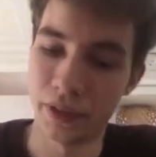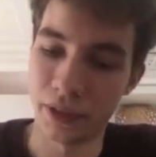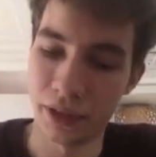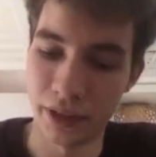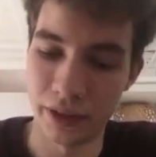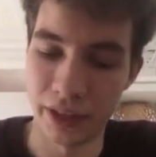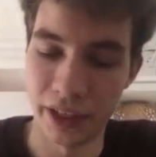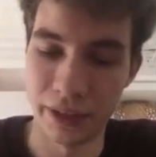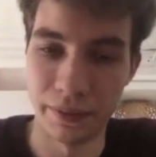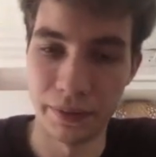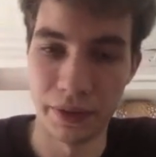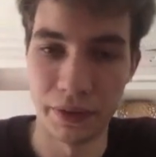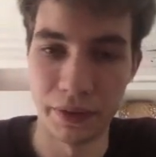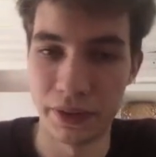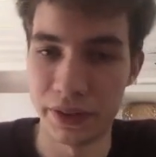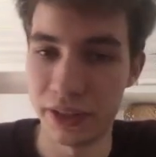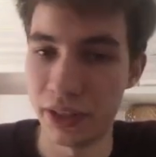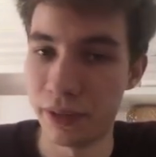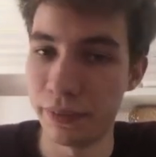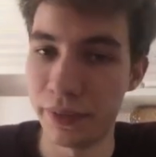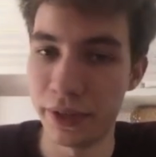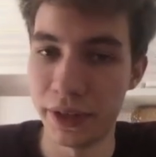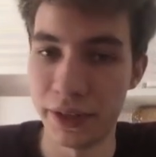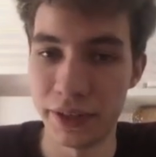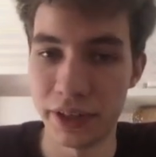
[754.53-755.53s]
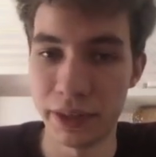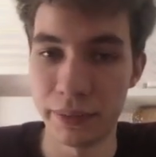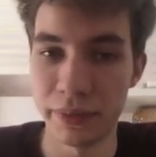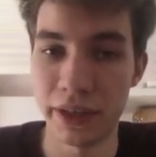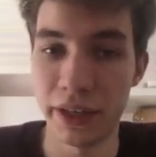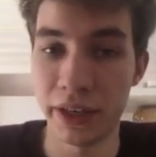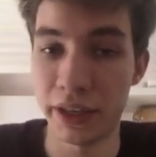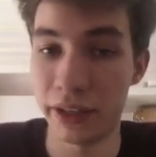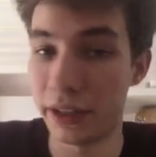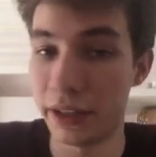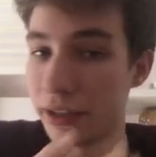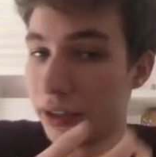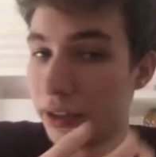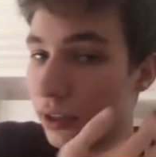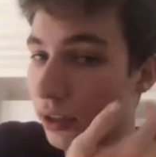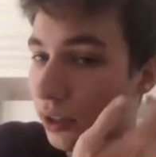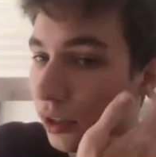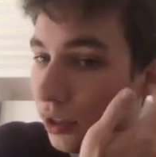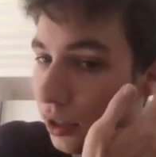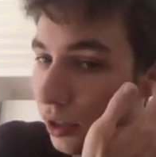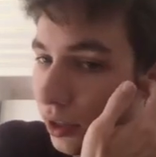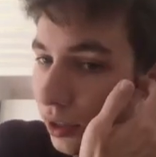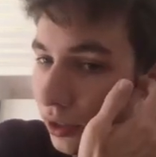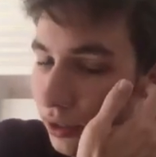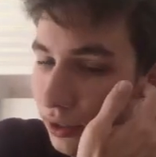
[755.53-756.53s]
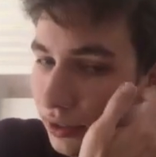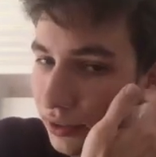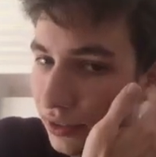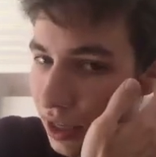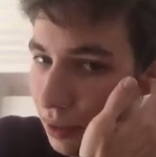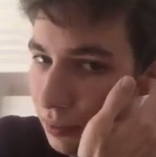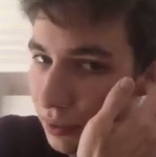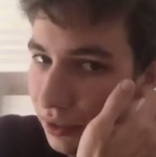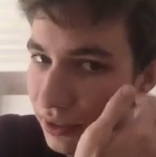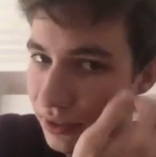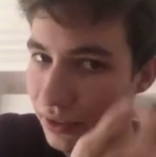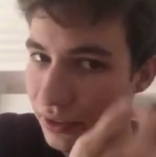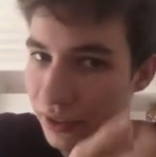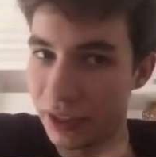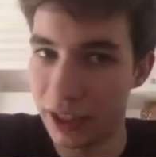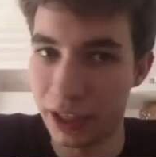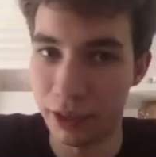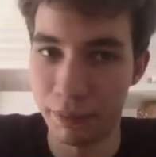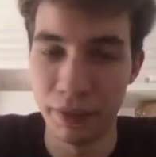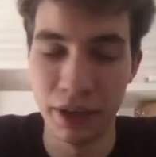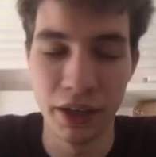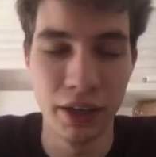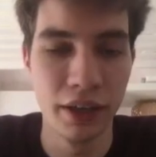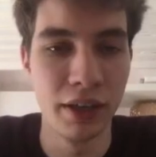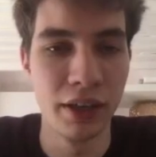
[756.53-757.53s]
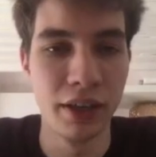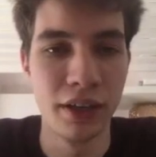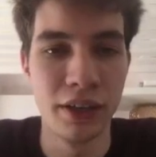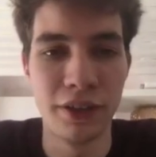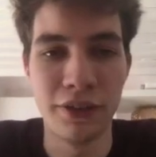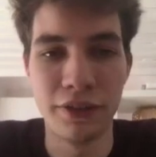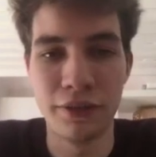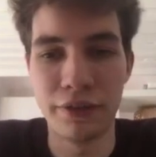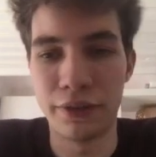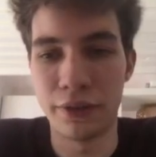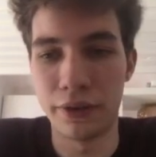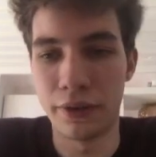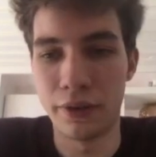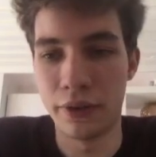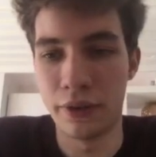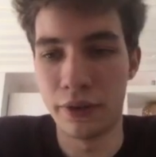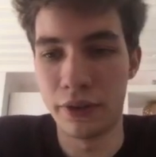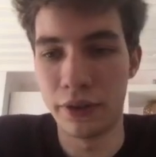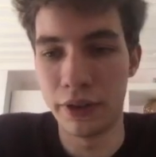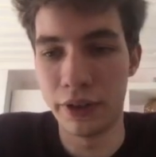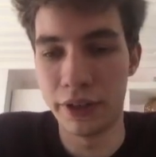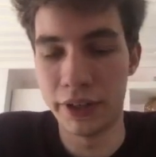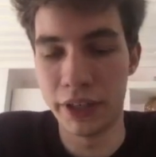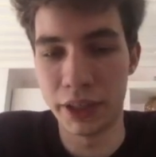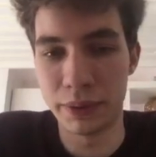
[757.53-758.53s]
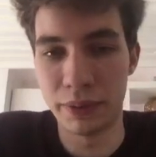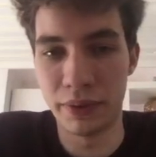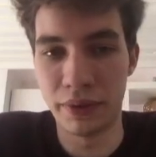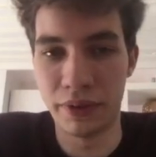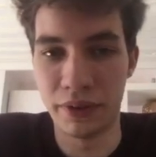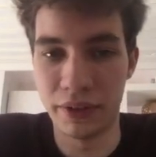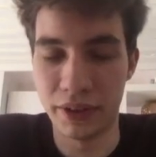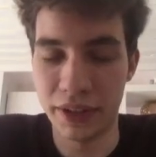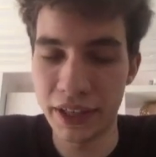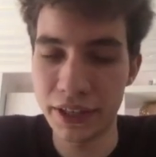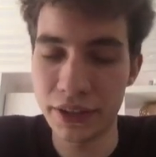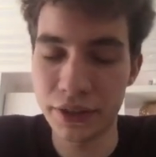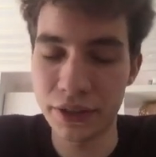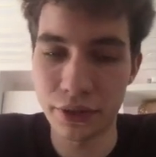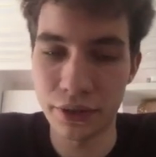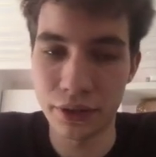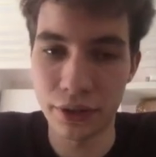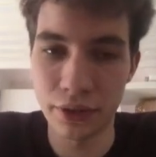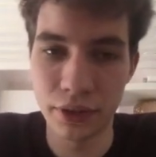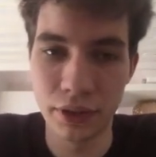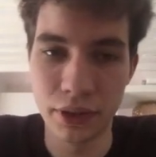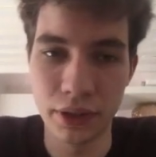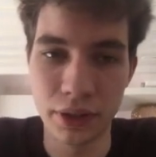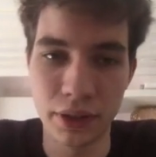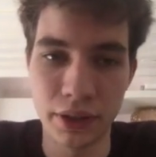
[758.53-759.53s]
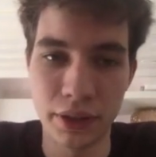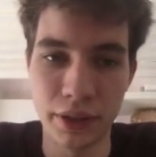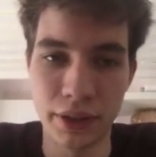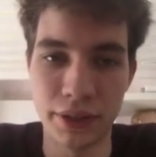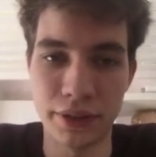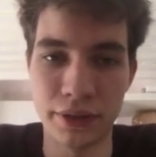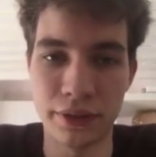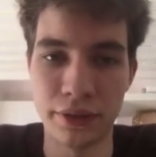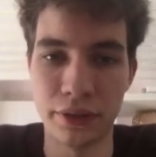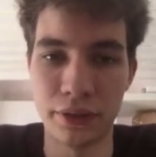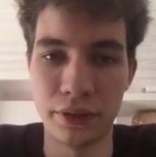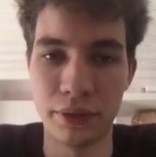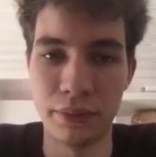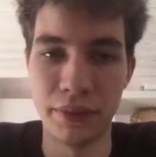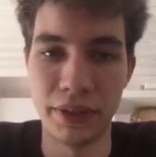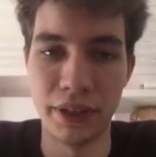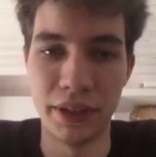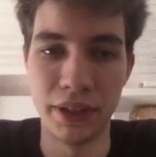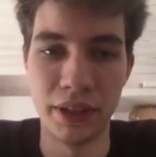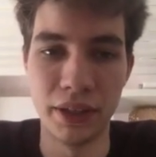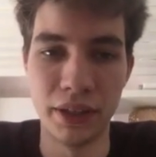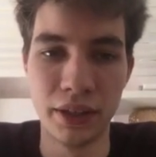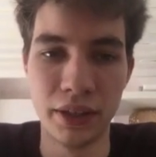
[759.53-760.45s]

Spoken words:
And then very similarly, the sampling scheme for expt tensor is going to be